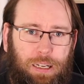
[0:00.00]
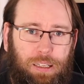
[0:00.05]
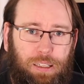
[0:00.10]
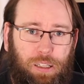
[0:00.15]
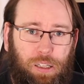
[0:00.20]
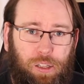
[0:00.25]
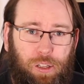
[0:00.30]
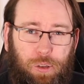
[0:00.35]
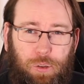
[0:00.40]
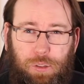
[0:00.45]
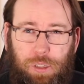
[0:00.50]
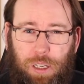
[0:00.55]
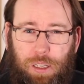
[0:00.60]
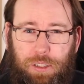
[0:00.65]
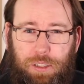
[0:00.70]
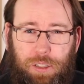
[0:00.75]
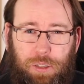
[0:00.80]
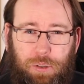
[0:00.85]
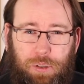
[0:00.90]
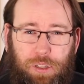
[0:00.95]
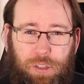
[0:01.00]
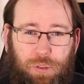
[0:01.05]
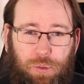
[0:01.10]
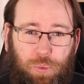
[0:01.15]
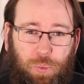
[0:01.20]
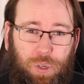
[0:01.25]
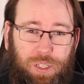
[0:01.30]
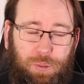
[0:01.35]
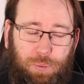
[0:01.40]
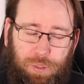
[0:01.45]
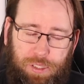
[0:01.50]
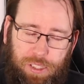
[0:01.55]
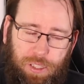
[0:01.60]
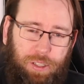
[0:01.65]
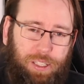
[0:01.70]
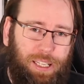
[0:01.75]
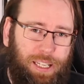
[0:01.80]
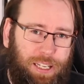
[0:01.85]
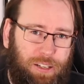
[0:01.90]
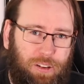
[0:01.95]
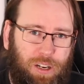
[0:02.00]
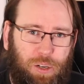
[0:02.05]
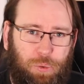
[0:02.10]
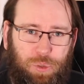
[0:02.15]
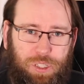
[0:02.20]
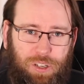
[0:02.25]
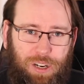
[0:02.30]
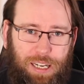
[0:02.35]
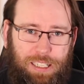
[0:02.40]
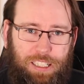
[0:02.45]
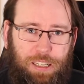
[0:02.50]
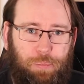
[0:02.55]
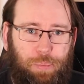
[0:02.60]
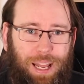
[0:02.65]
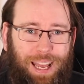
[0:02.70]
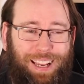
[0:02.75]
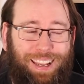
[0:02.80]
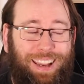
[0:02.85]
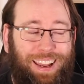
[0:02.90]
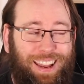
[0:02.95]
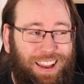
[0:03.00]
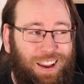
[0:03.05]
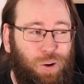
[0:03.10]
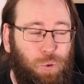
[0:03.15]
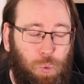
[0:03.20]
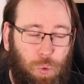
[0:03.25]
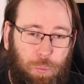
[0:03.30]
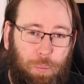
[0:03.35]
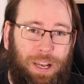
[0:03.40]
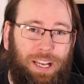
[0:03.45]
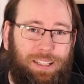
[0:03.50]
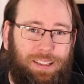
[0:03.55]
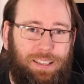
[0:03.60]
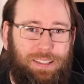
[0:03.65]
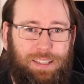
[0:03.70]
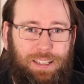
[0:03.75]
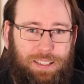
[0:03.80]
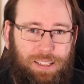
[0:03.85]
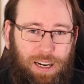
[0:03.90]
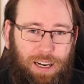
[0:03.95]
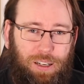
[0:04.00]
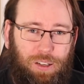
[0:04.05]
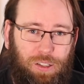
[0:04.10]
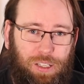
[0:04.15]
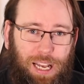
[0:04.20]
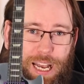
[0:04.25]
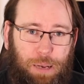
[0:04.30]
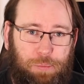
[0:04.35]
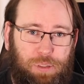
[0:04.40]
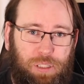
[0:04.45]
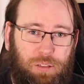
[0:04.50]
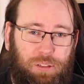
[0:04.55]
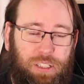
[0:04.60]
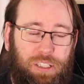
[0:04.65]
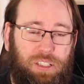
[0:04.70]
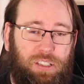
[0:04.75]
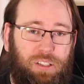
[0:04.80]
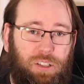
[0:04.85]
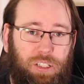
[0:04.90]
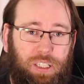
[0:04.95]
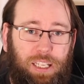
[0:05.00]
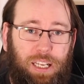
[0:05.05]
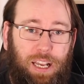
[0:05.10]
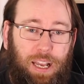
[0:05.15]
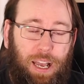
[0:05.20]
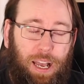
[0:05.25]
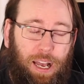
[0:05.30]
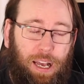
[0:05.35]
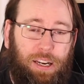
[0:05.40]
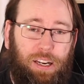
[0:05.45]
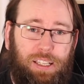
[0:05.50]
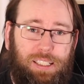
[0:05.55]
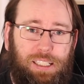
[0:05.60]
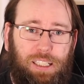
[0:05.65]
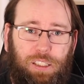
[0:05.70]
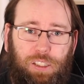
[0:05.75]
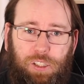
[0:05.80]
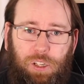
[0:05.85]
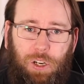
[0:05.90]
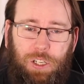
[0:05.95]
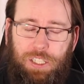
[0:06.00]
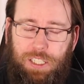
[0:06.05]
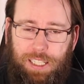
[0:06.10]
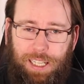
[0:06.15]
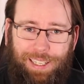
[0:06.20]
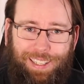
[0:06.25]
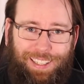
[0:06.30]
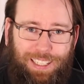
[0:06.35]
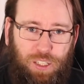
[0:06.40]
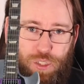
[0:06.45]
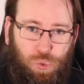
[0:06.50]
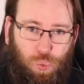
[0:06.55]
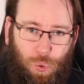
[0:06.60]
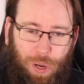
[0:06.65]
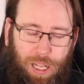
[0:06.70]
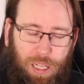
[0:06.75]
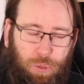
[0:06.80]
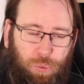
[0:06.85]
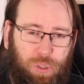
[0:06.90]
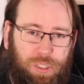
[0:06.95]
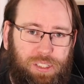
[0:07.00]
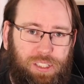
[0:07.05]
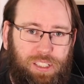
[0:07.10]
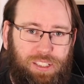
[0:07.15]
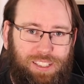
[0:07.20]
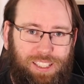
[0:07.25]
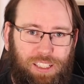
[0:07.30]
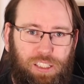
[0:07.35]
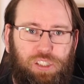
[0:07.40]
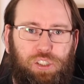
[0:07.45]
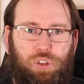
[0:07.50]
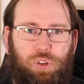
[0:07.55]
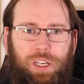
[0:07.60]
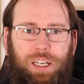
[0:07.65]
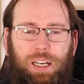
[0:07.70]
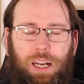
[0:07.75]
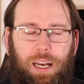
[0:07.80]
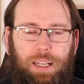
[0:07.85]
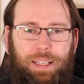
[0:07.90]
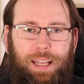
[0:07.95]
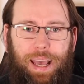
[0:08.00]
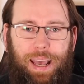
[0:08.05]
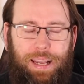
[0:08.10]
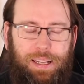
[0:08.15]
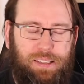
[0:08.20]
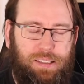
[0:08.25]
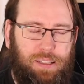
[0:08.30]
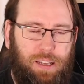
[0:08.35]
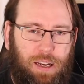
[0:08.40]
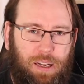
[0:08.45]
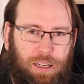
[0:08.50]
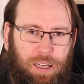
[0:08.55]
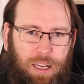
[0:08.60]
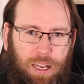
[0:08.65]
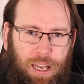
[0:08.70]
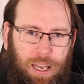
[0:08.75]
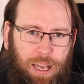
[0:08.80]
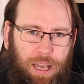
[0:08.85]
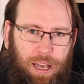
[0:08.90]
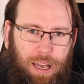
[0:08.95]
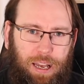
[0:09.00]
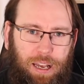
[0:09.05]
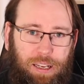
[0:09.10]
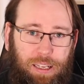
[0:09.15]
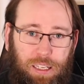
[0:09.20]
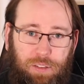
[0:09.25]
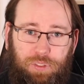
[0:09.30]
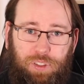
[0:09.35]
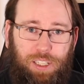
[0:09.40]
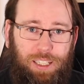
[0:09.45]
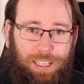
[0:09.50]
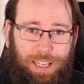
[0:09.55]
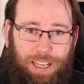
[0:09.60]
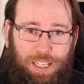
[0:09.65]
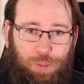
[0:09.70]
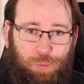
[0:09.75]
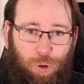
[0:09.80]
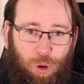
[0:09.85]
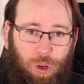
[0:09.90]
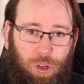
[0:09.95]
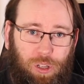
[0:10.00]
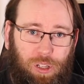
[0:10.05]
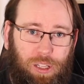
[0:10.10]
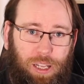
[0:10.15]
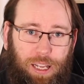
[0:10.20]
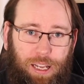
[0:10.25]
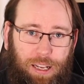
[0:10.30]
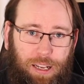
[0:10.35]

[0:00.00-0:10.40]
Clouson tuners, which we'll show you later on, which are actually black. Would make this guitar look absolutely stunning. A nice little touch they did as well was the silk screen on the headstock. Even the Les Paul